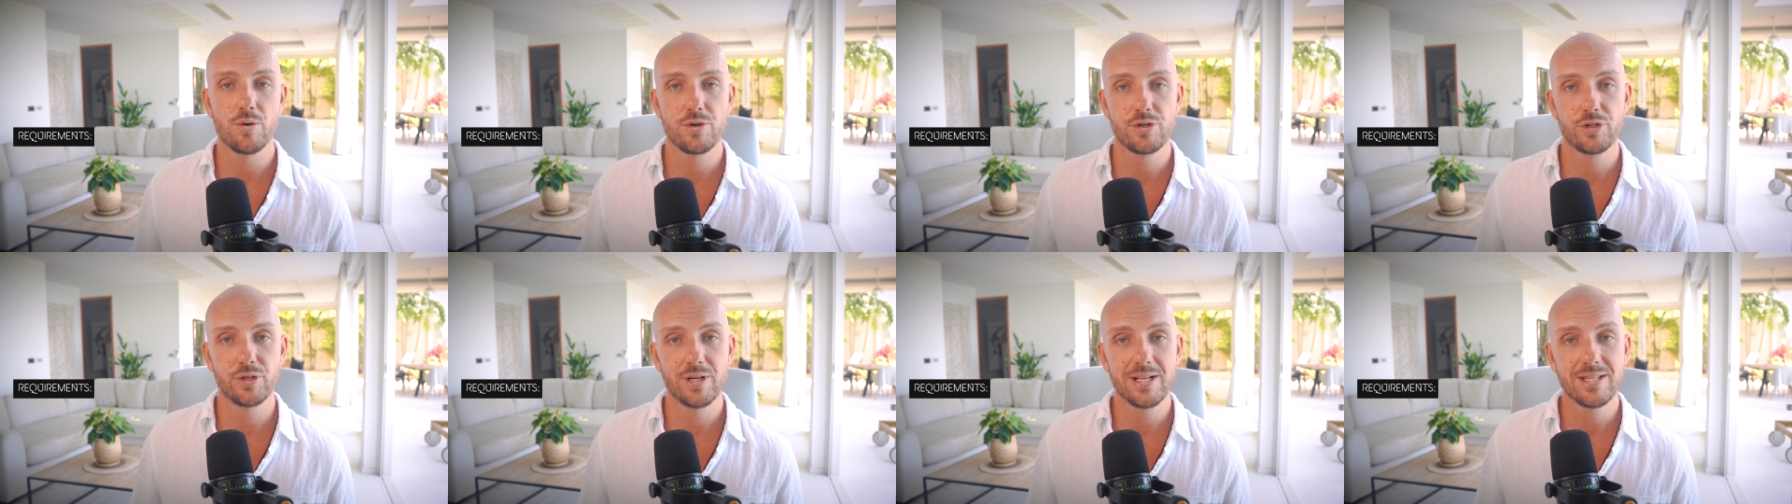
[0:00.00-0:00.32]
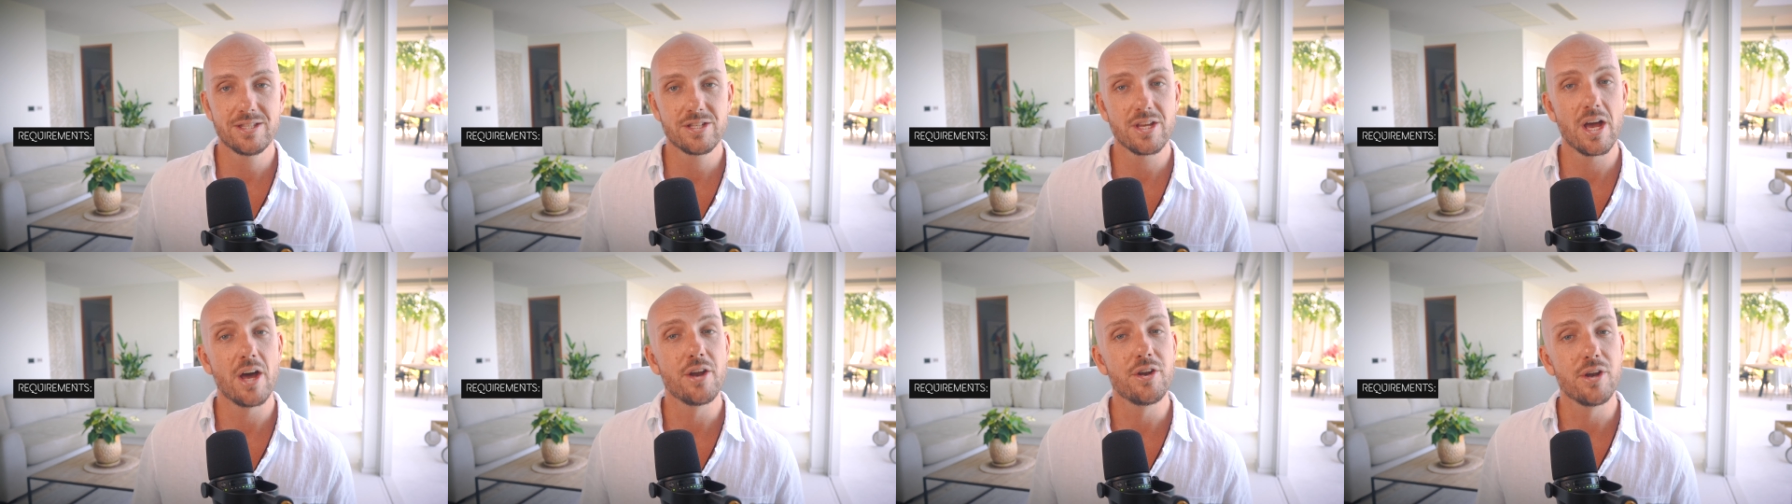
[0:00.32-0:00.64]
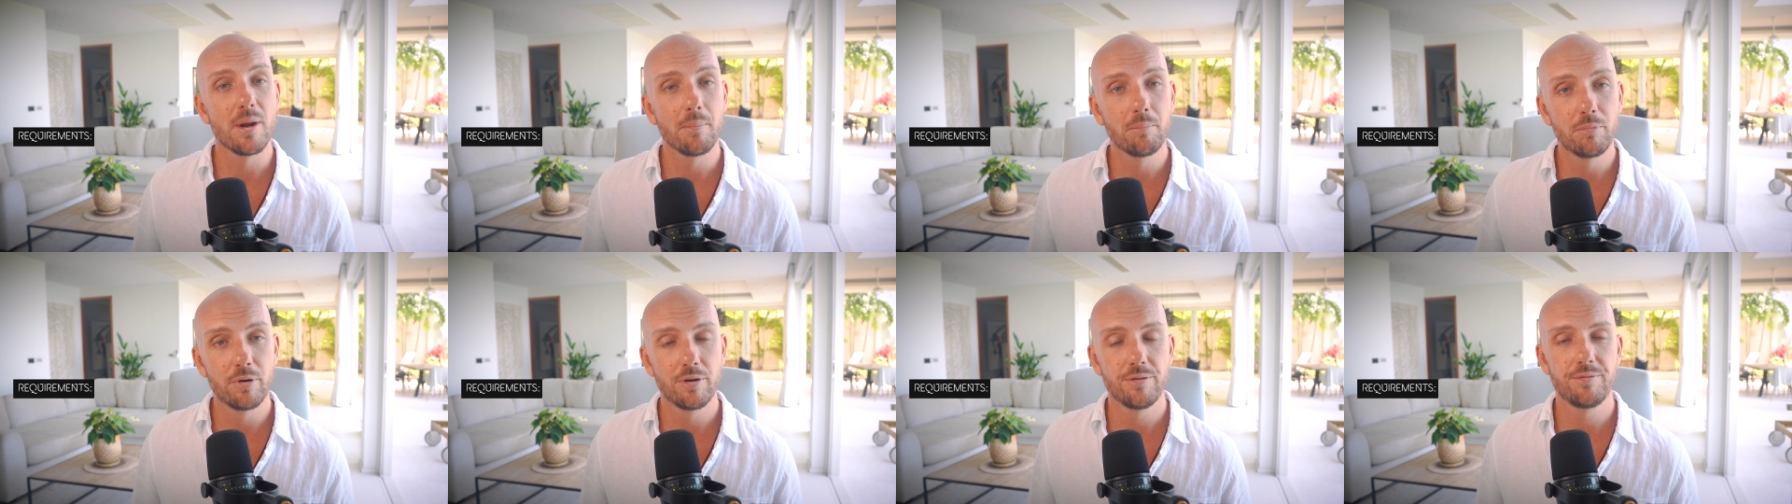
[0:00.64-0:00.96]
retreats, a
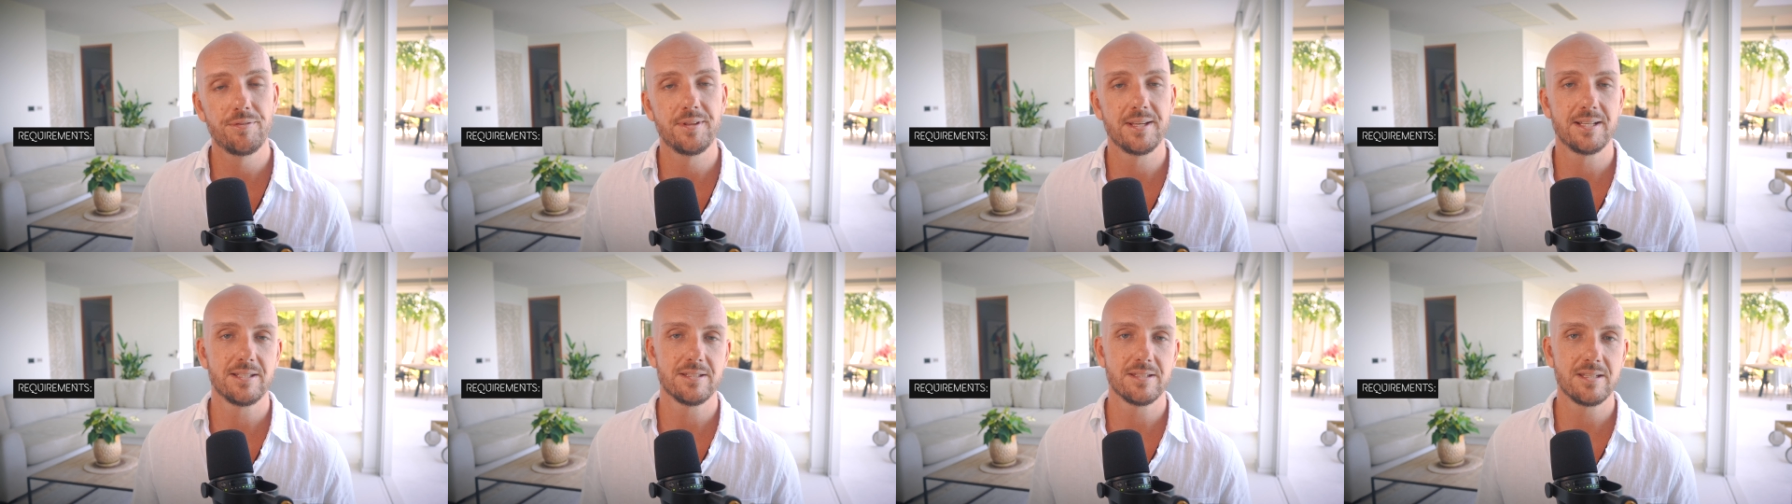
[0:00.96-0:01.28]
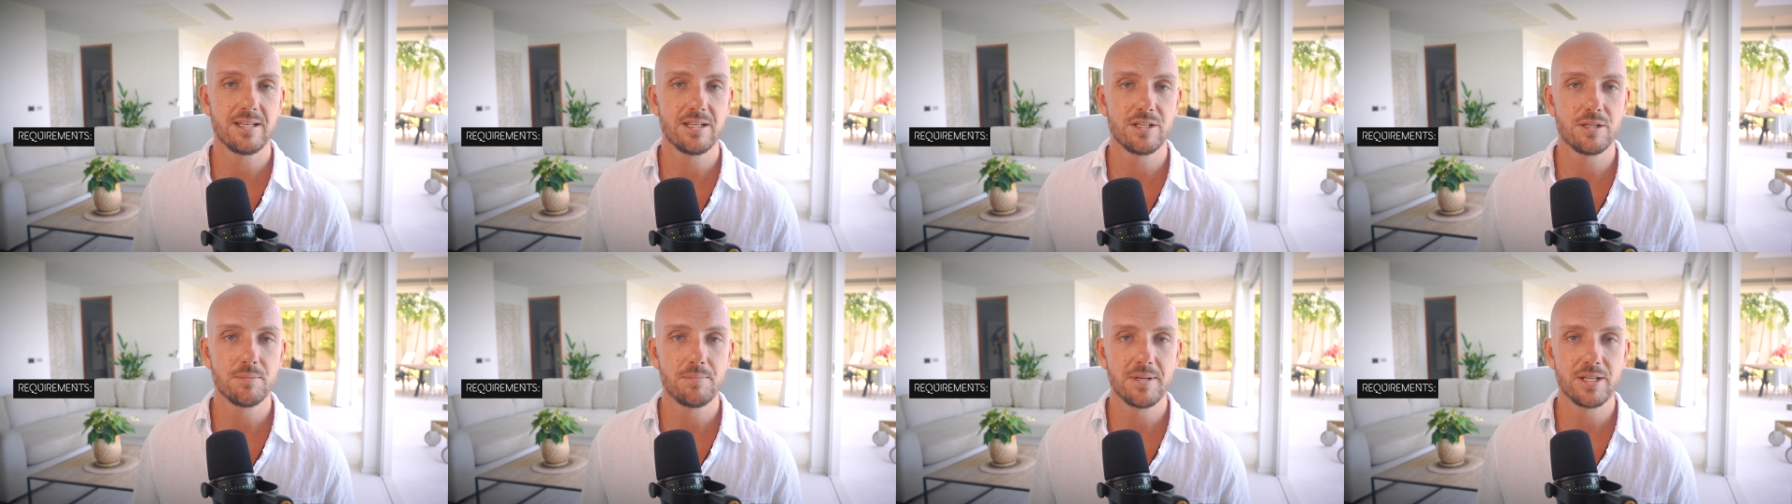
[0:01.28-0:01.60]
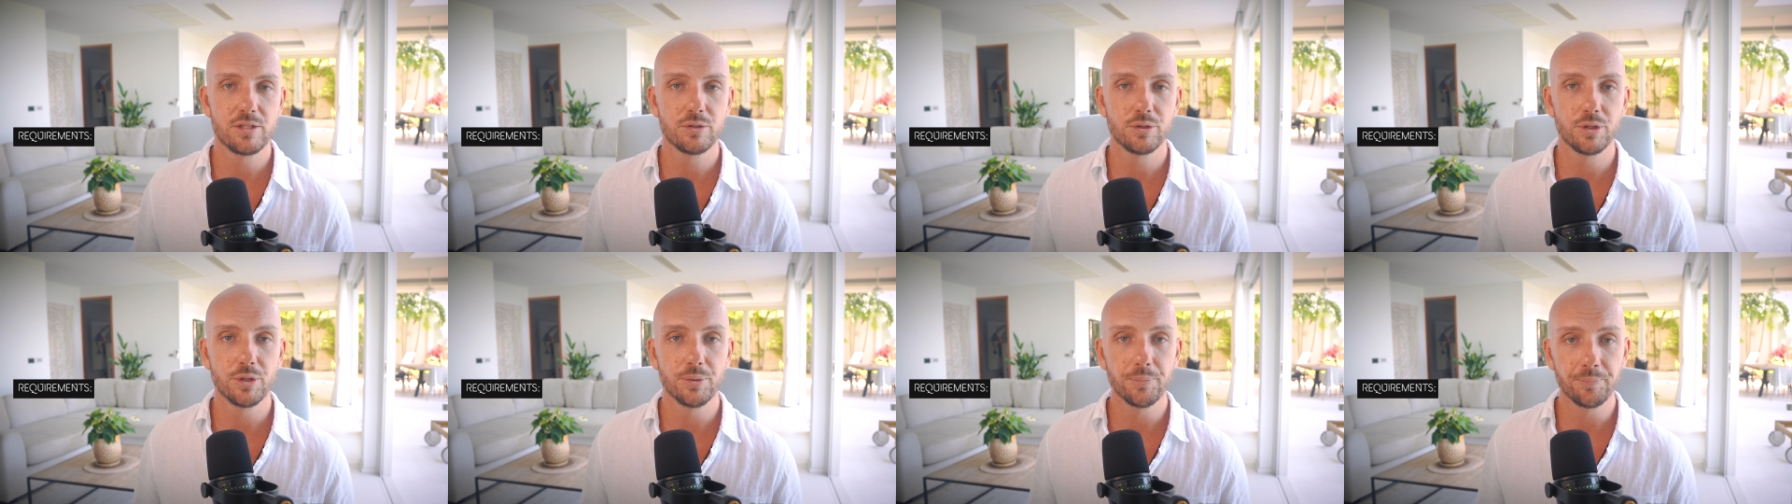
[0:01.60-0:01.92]
number of things need to
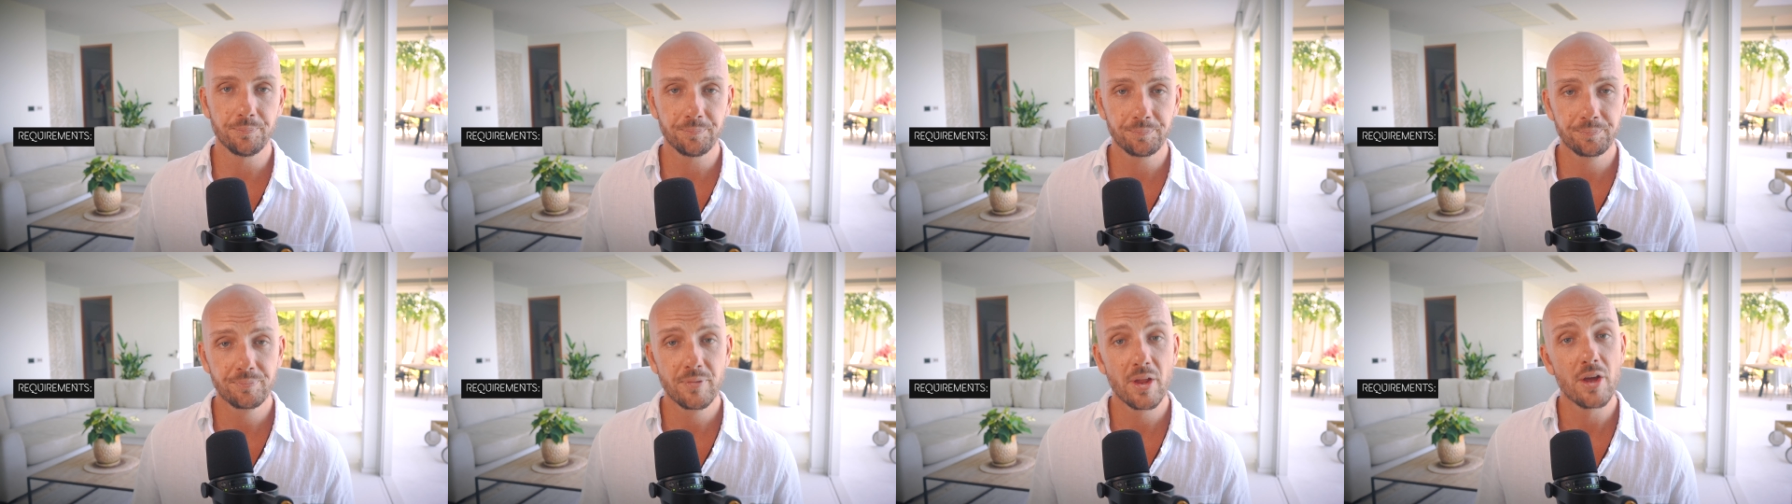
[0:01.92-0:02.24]
be true.